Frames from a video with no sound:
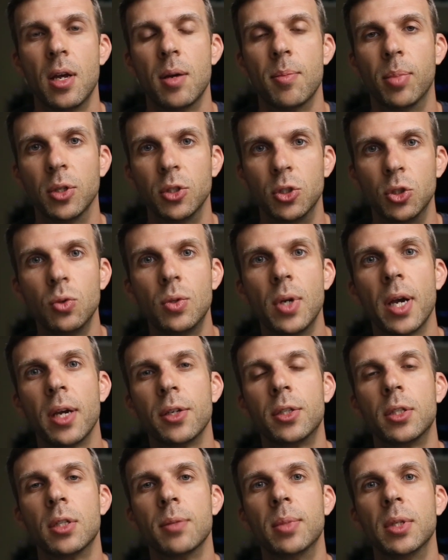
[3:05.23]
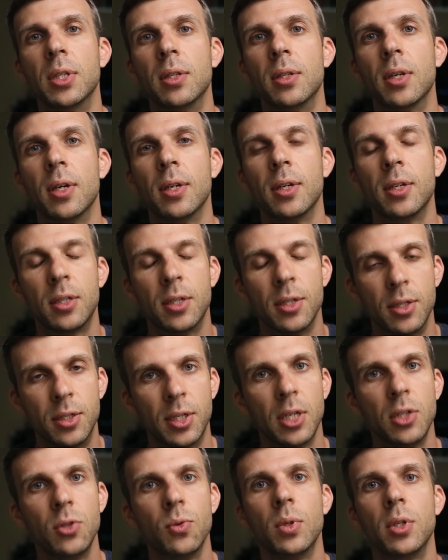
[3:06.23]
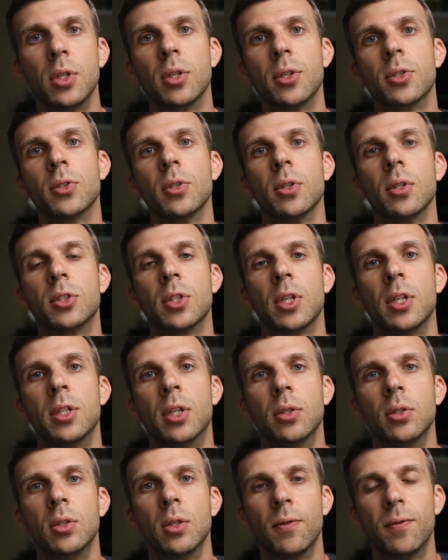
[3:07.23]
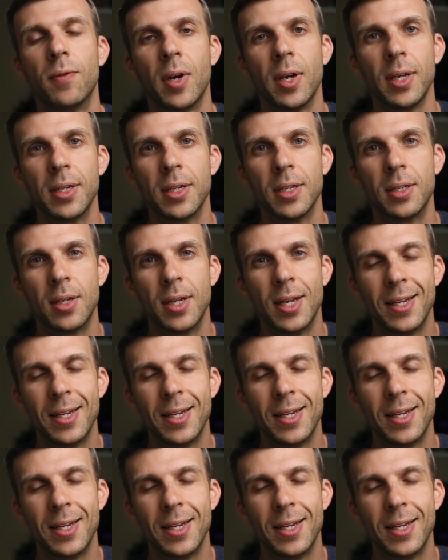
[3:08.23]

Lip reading: but you guys should be continuing your search until you find